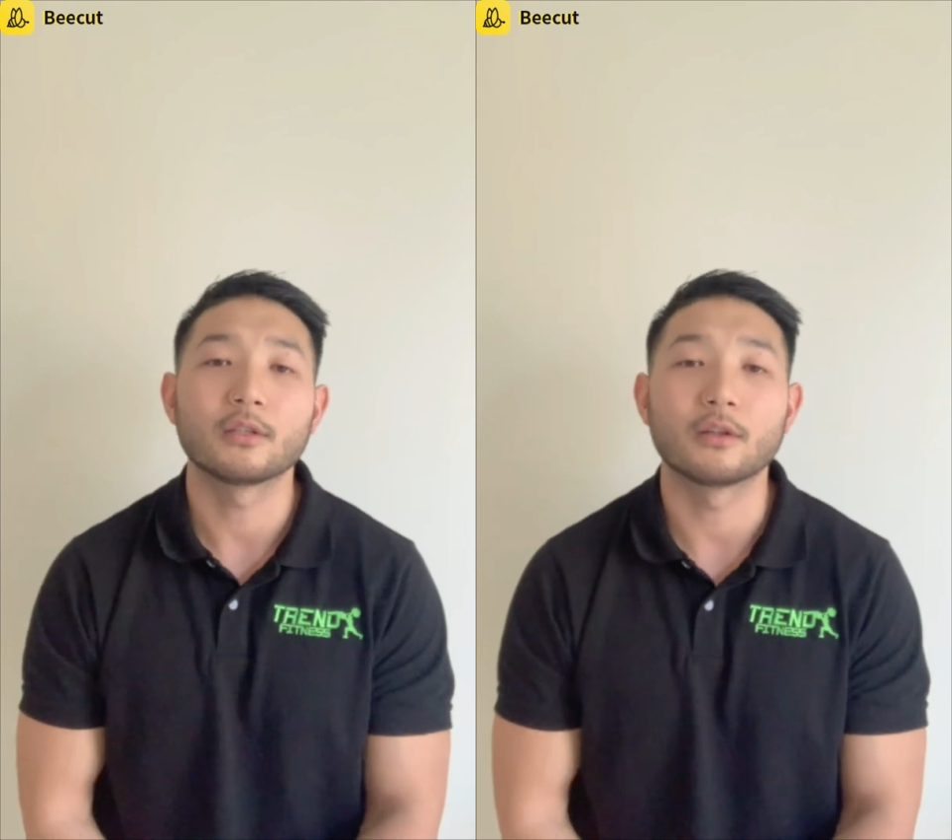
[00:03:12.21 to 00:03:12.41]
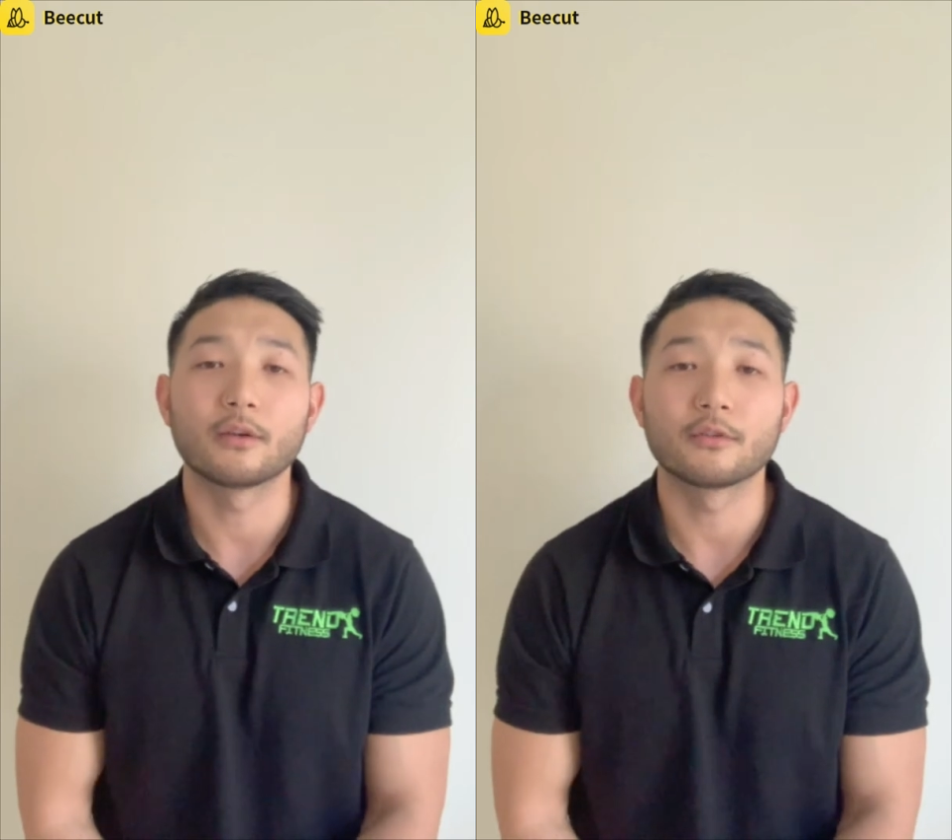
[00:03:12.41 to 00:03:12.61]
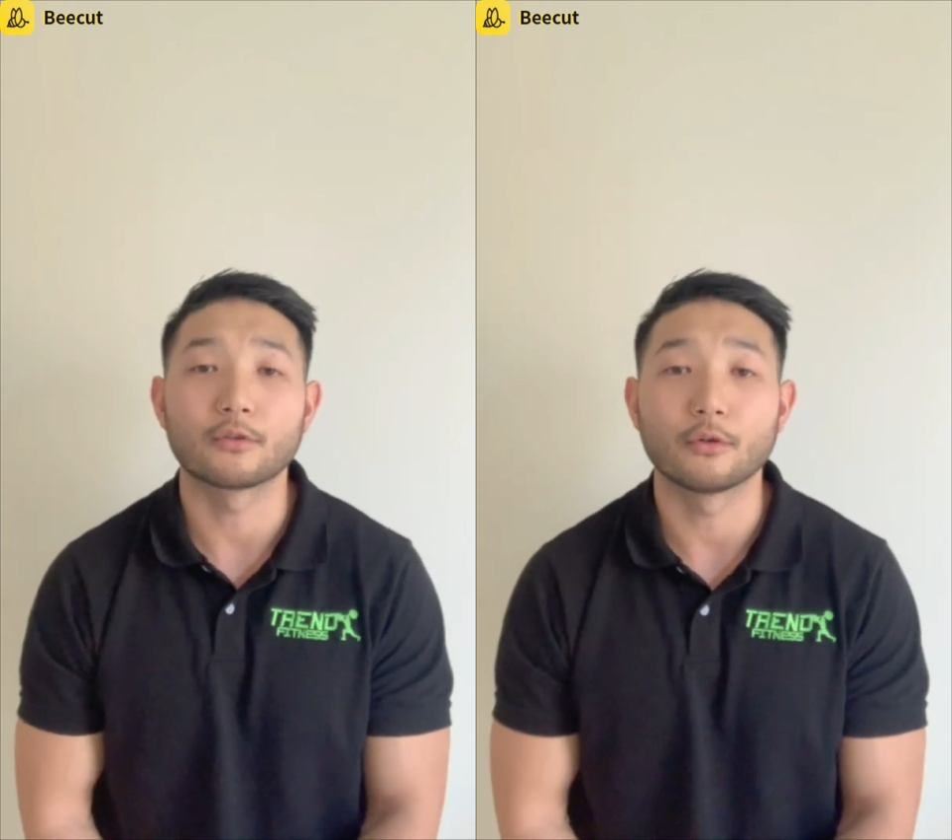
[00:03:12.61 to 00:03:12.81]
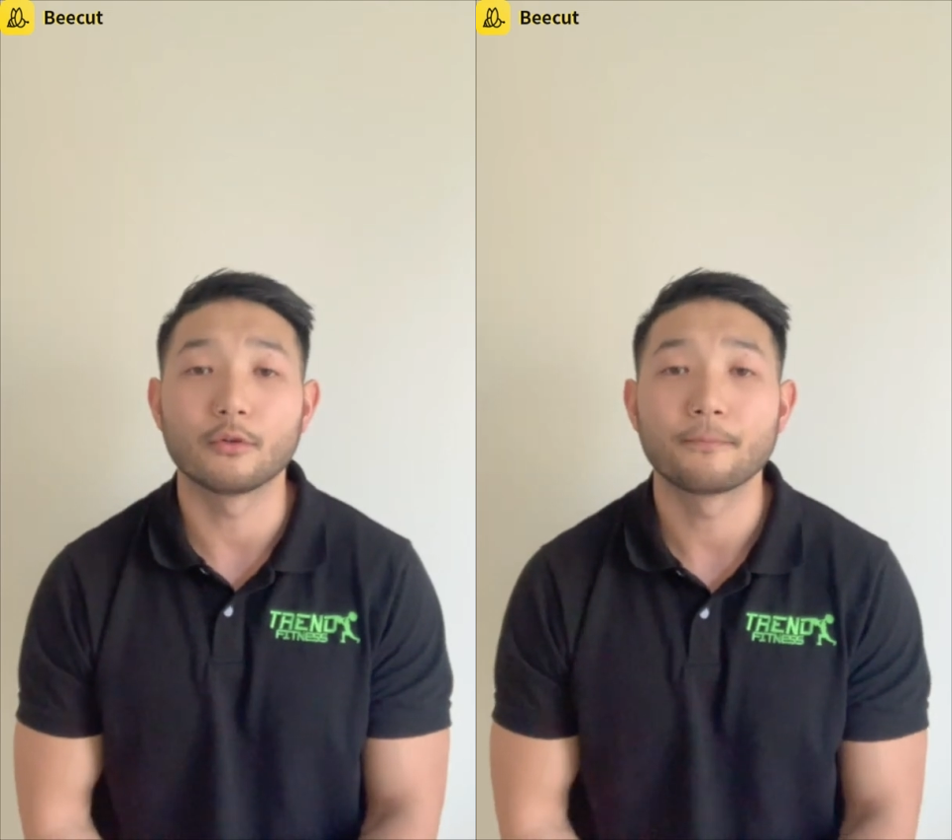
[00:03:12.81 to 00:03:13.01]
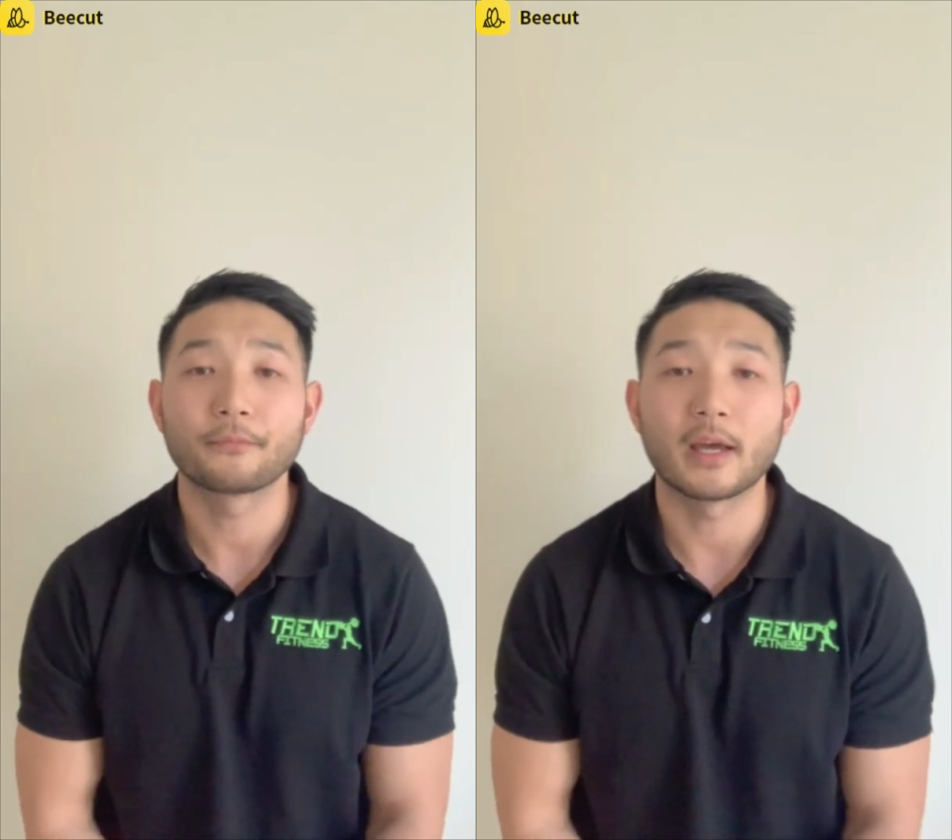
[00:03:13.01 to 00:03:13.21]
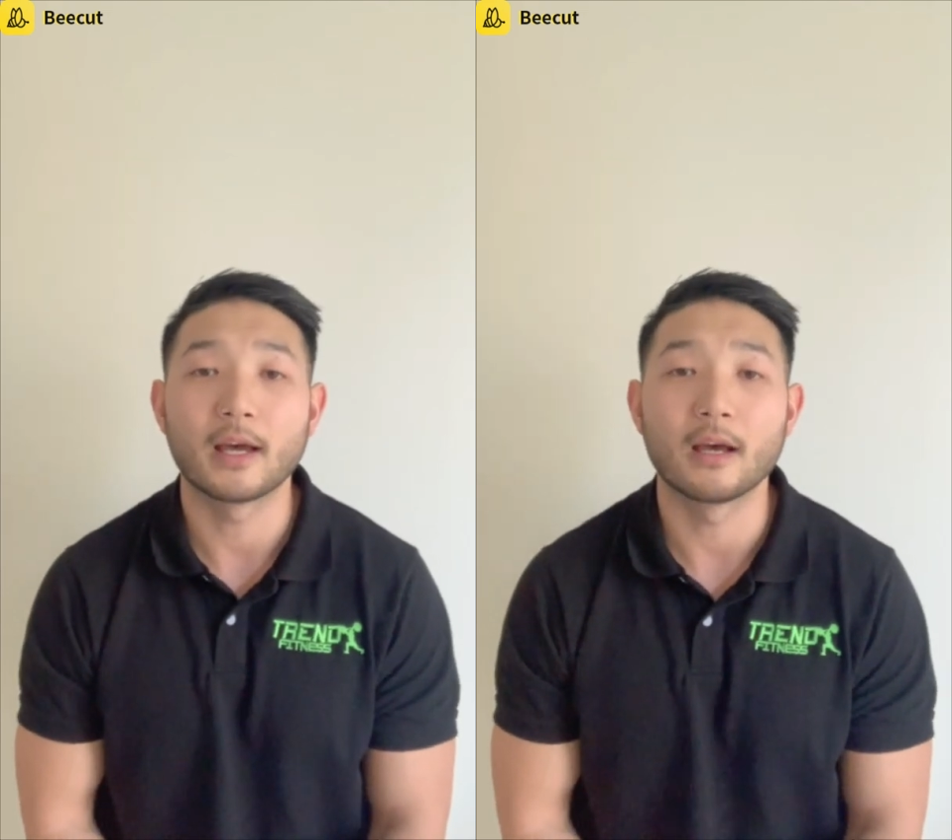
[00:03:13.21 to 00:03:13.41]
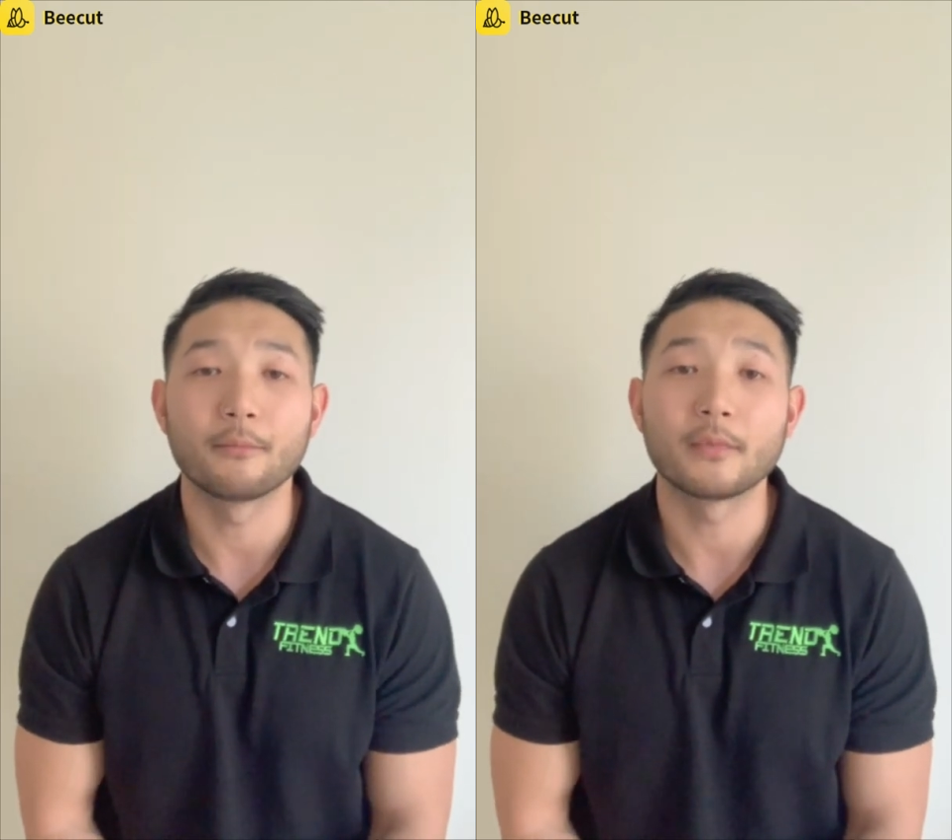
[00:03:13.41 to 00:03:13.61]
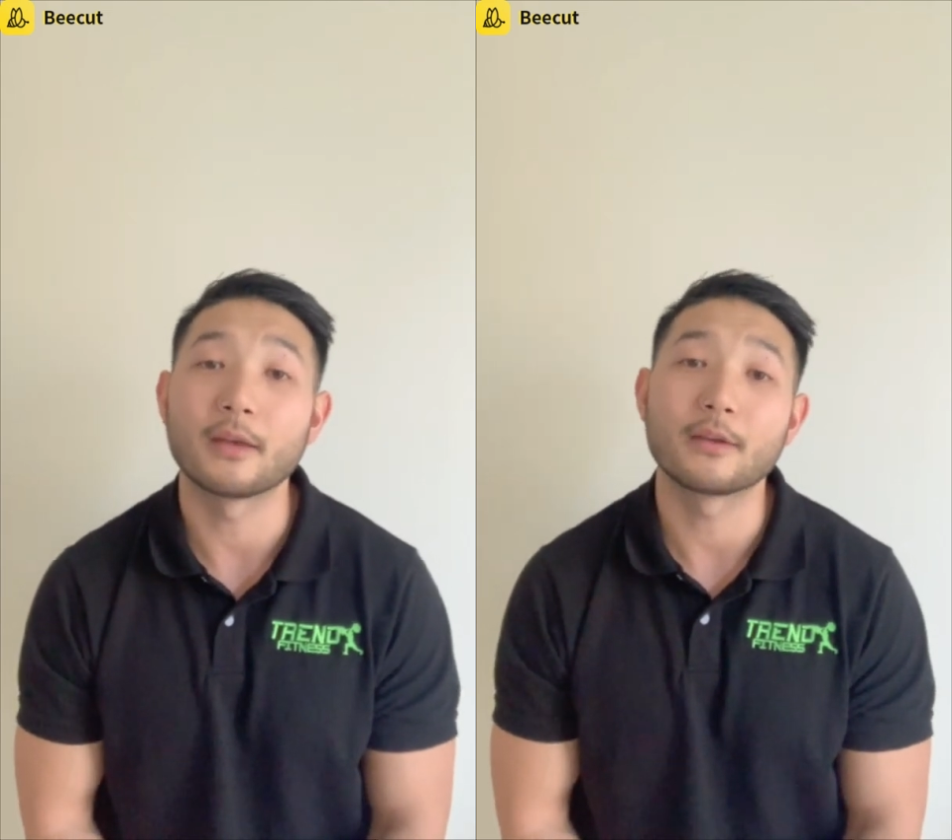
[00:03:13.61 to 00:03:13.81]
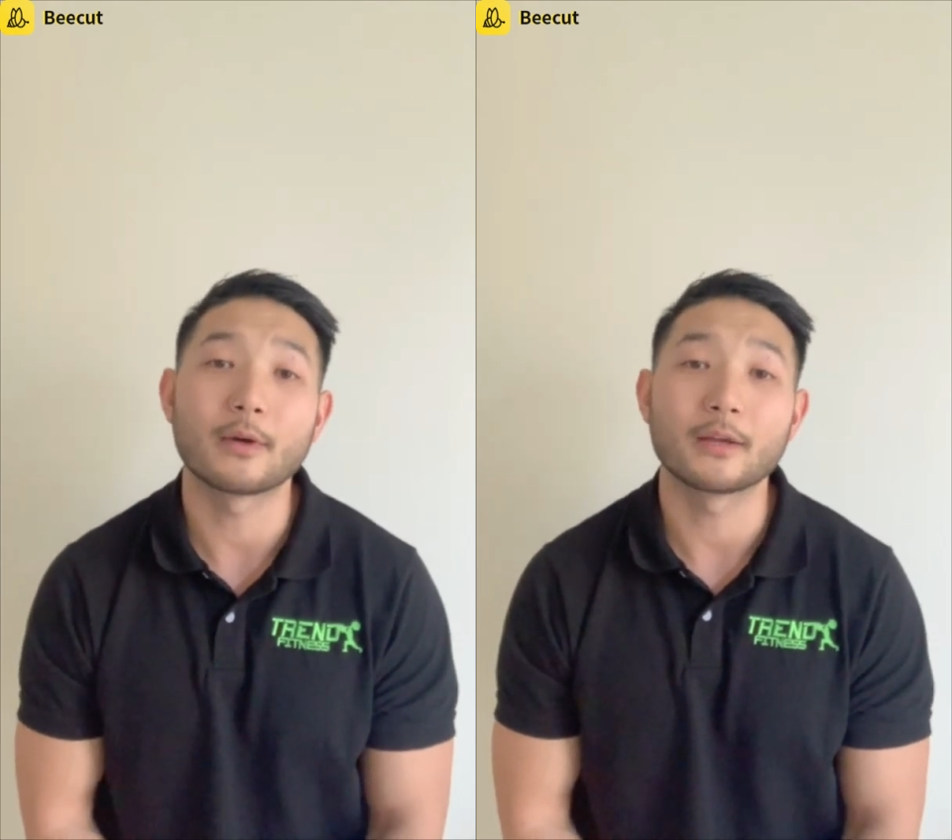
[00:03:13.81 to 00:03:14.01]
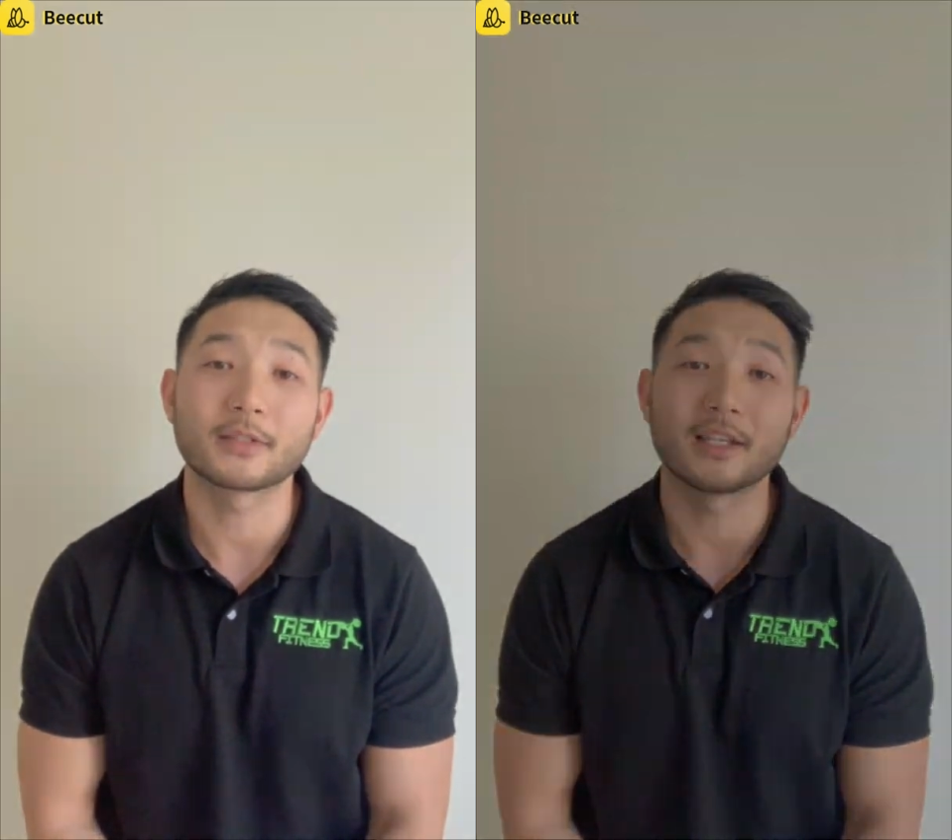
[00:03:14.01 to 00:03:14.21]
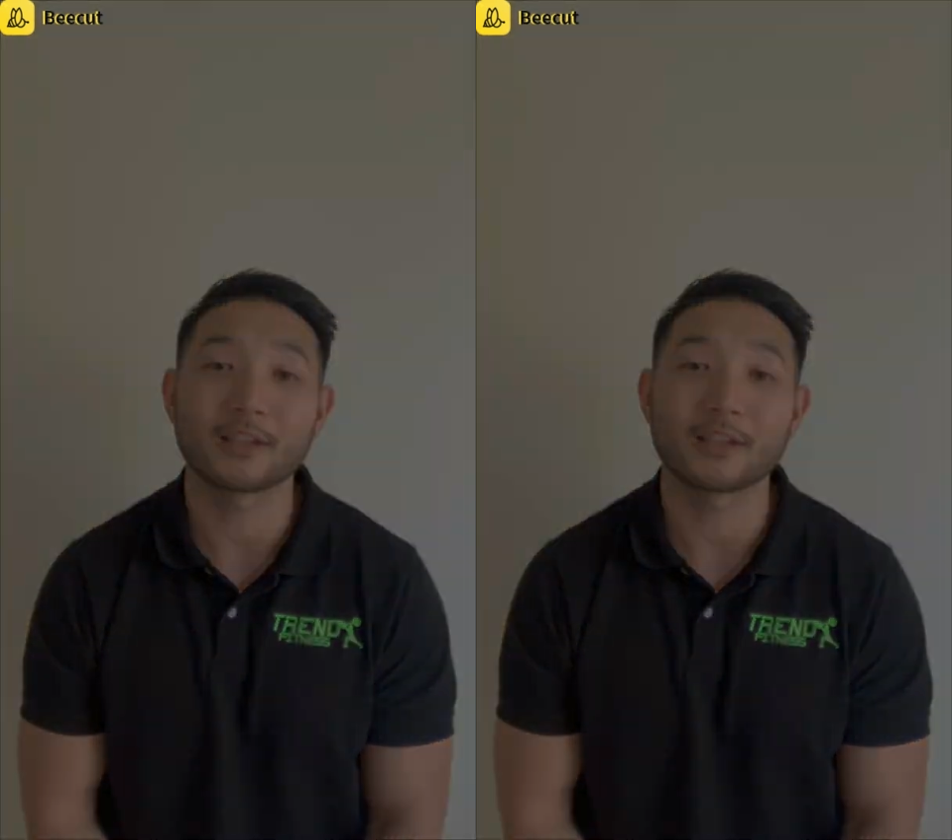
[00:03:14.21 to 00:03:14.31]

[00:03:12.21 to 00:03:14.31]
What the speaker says: you know the drill. And anyway, see you